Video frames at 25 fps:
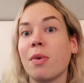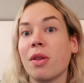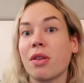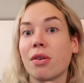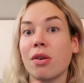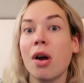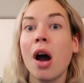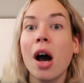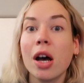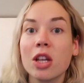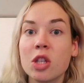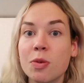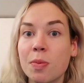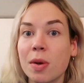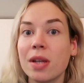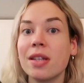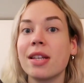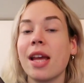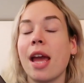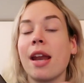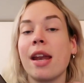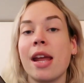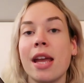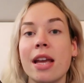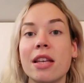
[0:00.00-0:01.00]
with her
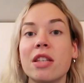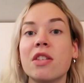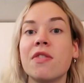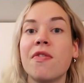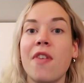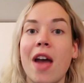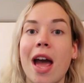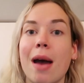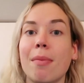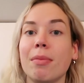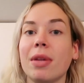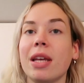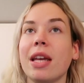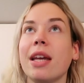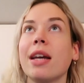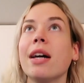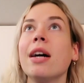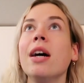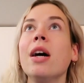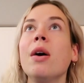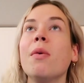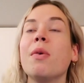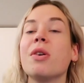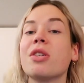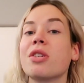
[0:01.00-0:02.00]
husband and his family,
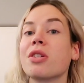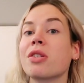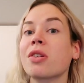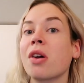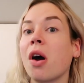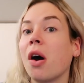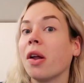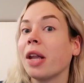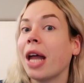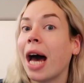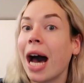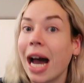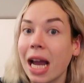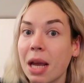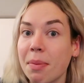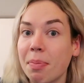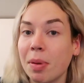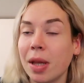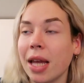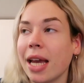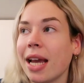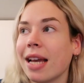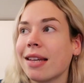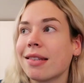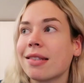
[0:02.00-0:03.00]
which is called High
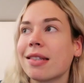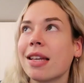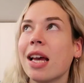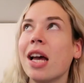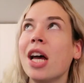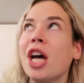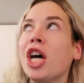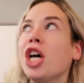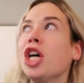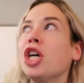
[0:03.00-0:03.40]
Place,